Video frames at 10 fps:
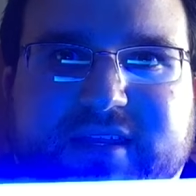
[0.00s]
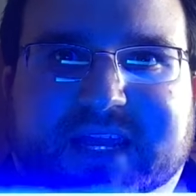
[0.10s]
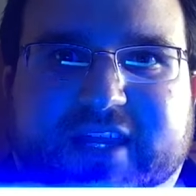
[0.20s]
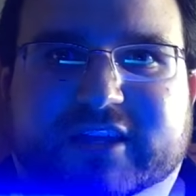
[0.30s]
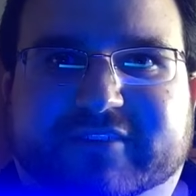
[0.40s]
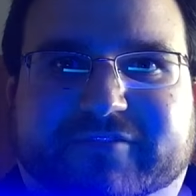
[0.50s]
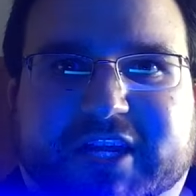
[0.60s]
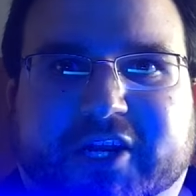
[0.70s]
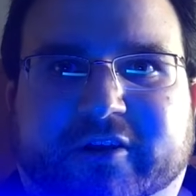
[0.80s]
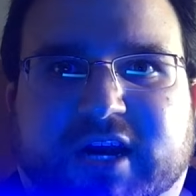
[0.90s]
And then a
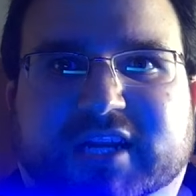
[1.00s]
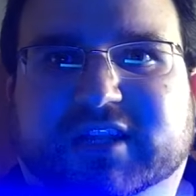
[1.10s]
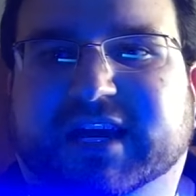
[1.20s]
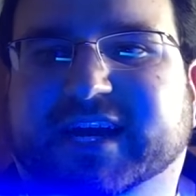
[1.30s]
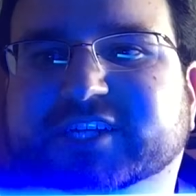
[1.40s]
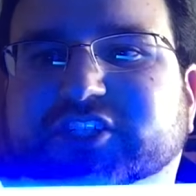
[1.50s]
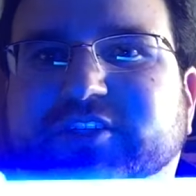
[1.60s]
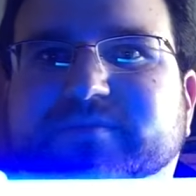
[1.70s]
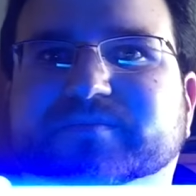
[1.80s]
flicker on clash.